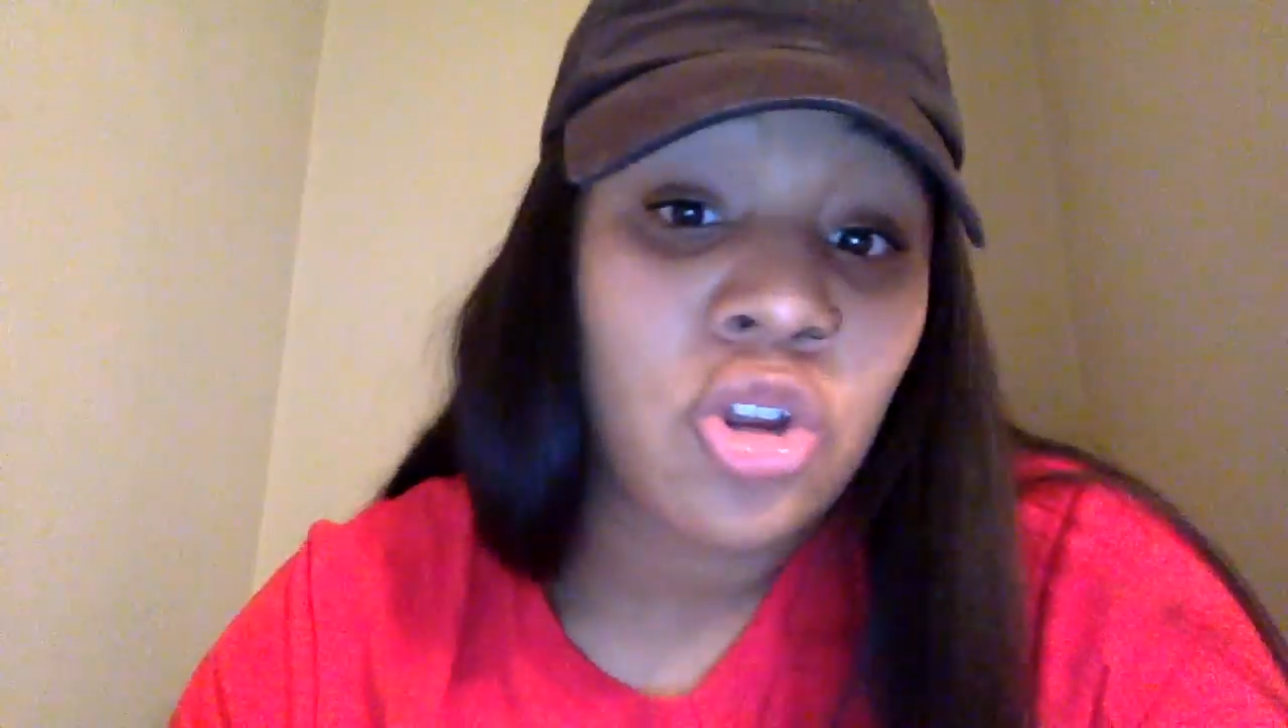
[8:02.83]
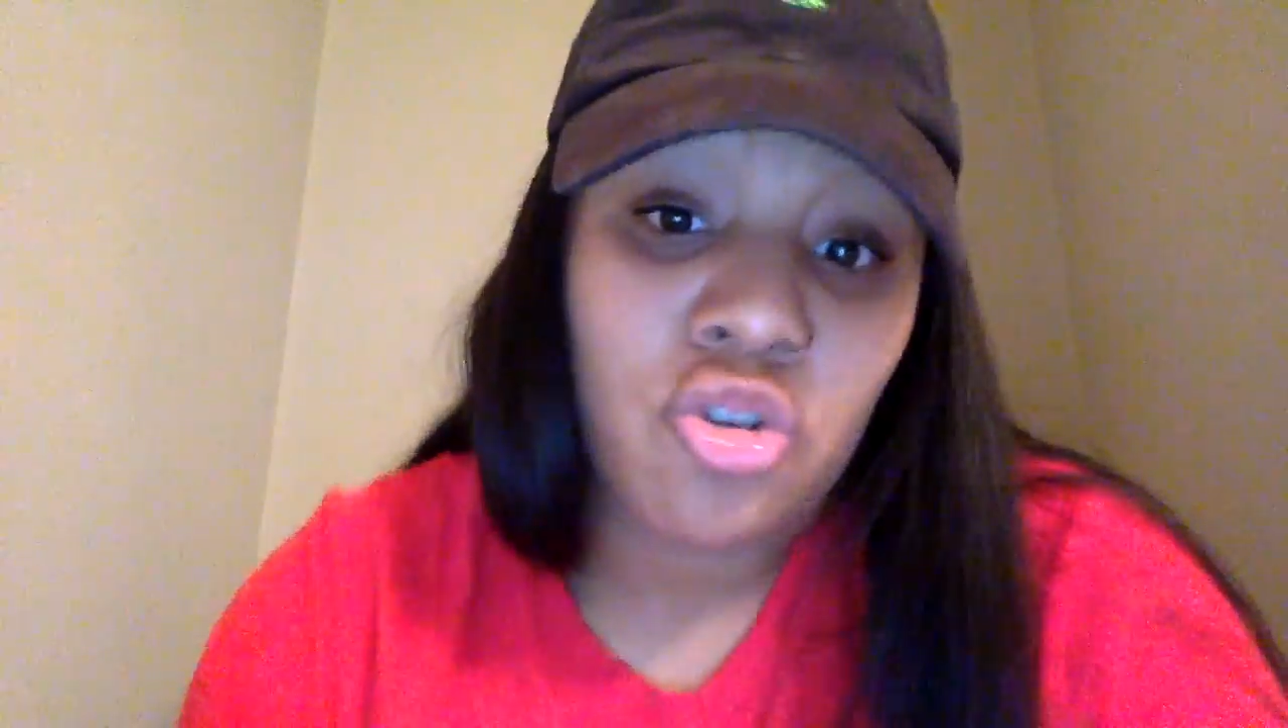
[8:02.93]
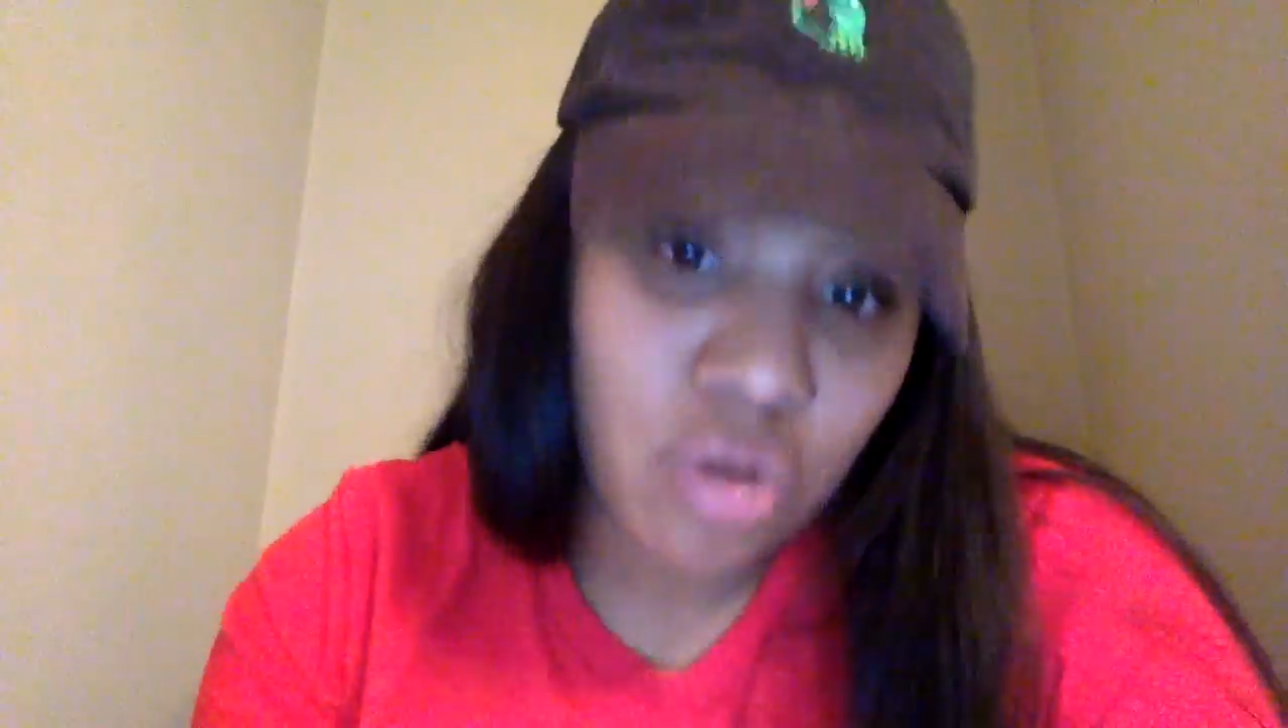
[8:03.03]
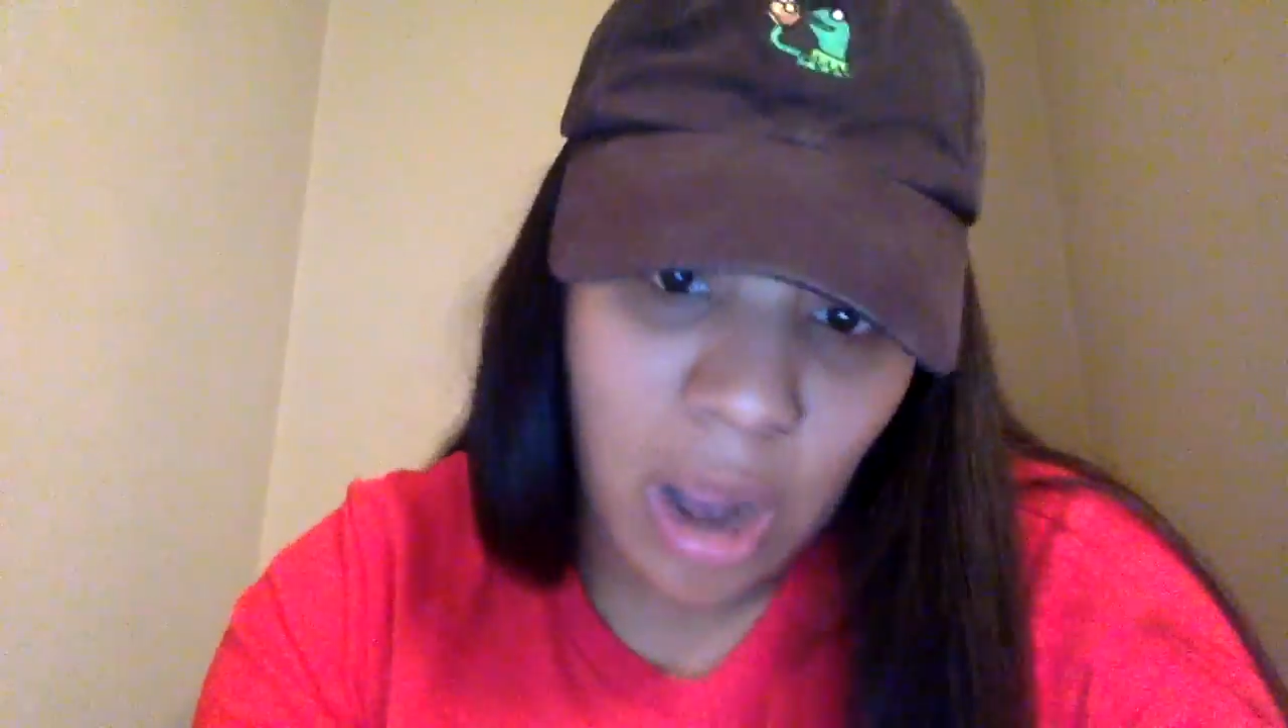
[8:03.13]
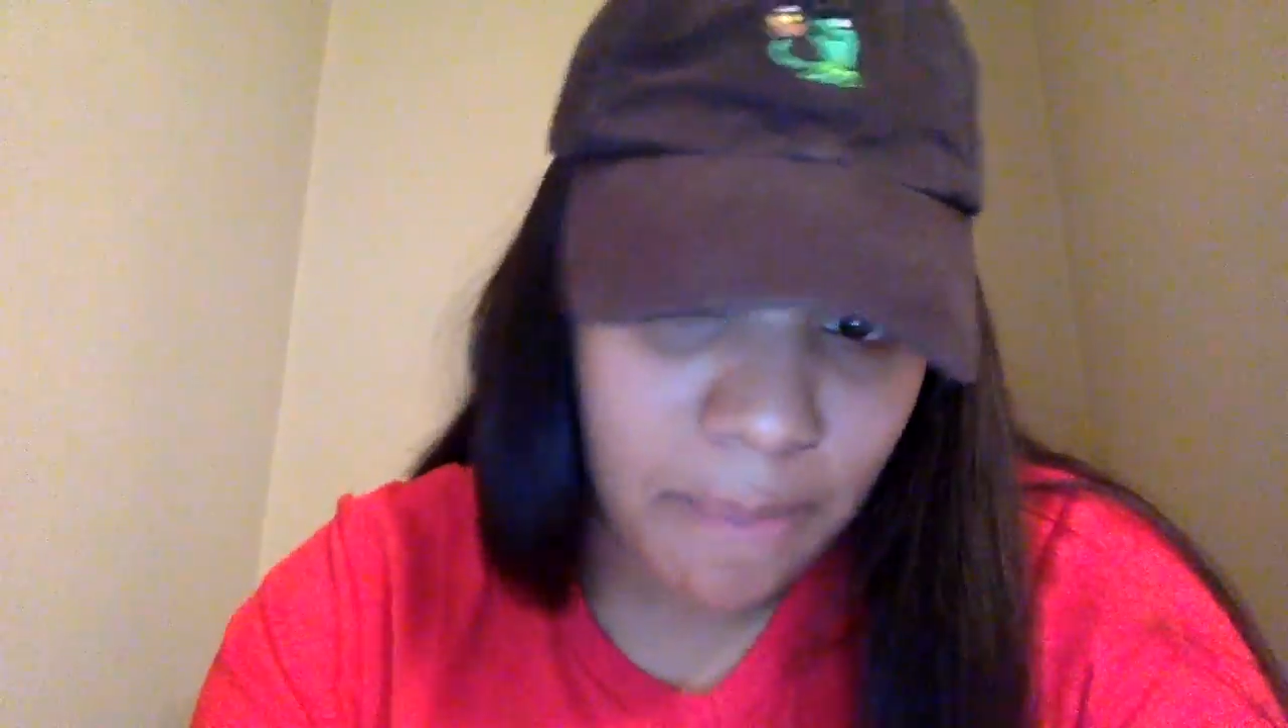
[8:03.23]

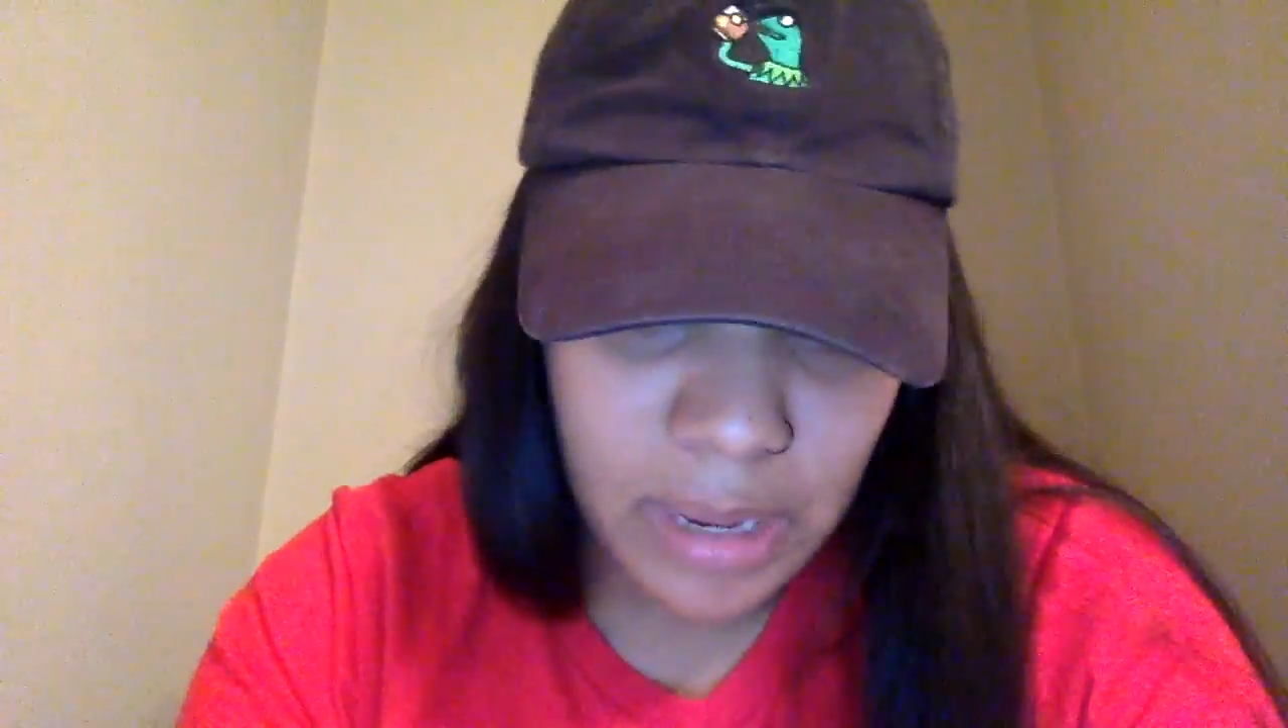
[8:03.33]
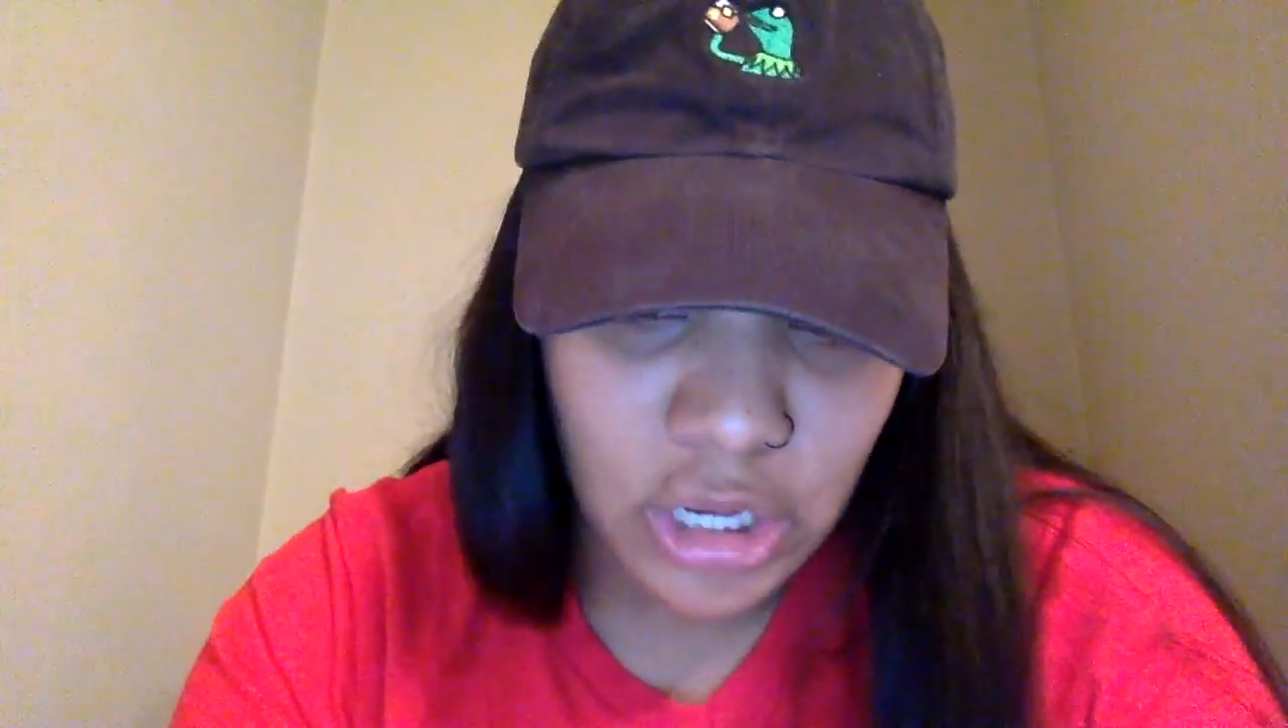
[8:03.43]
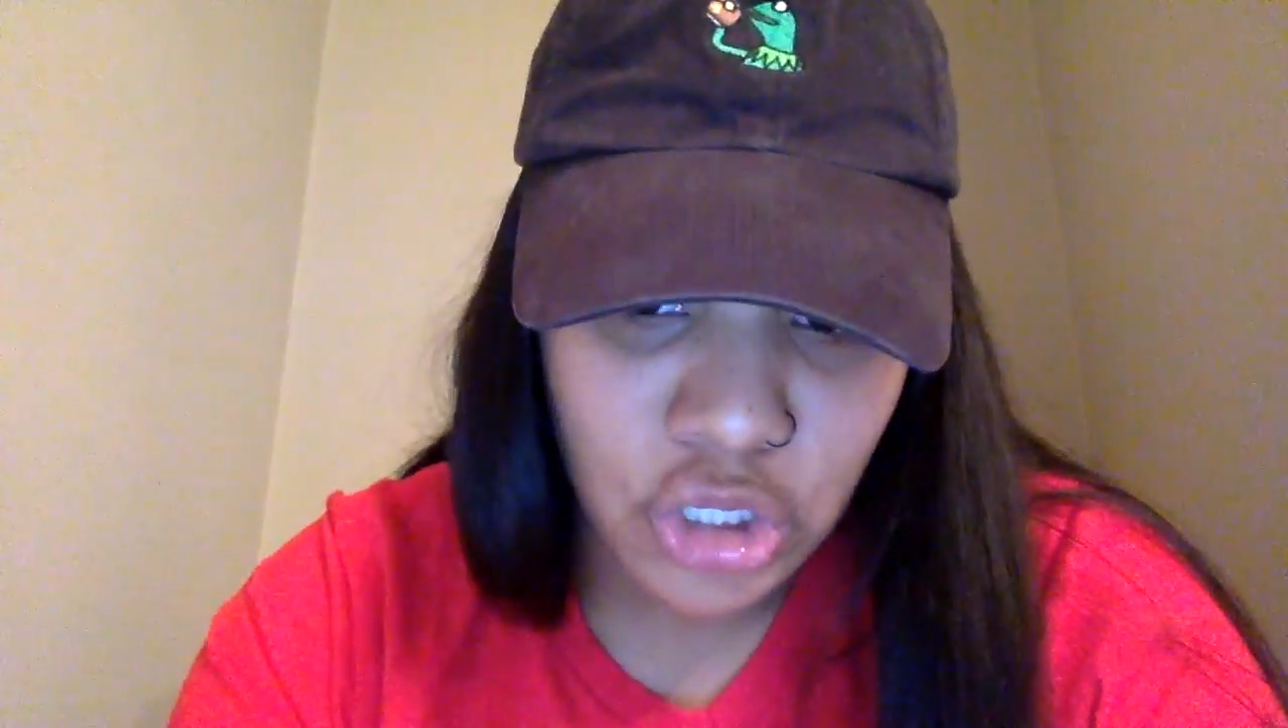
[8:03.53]
you're not being